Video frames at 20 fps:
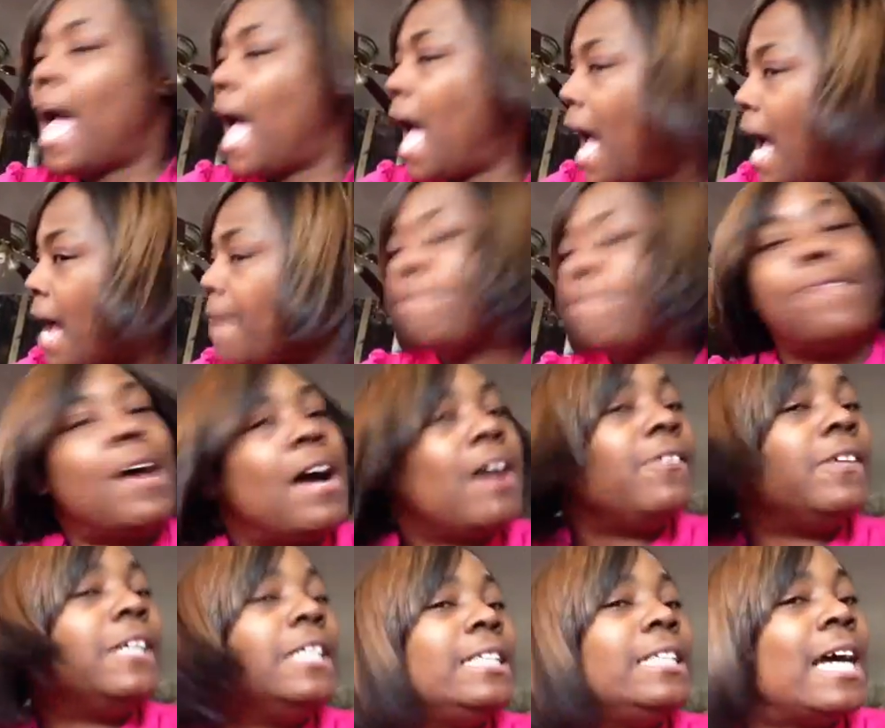I'm
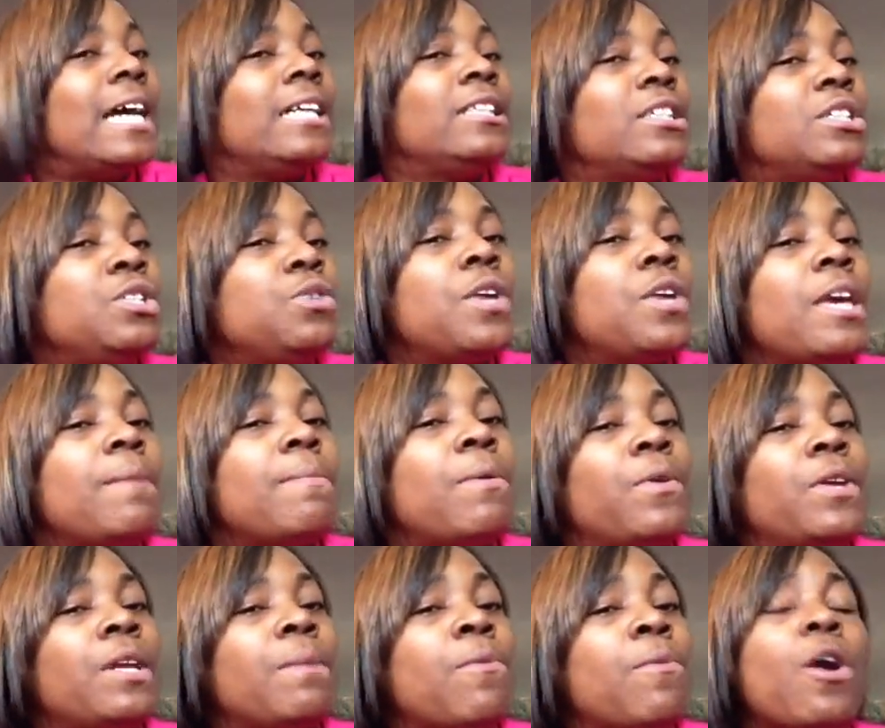vowing not to do chemo
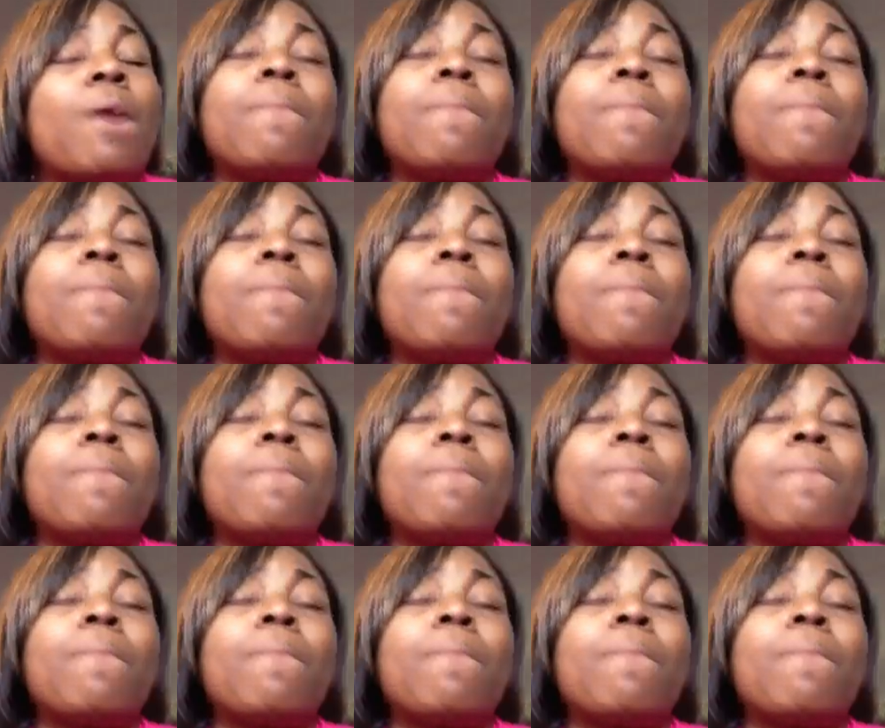anymore.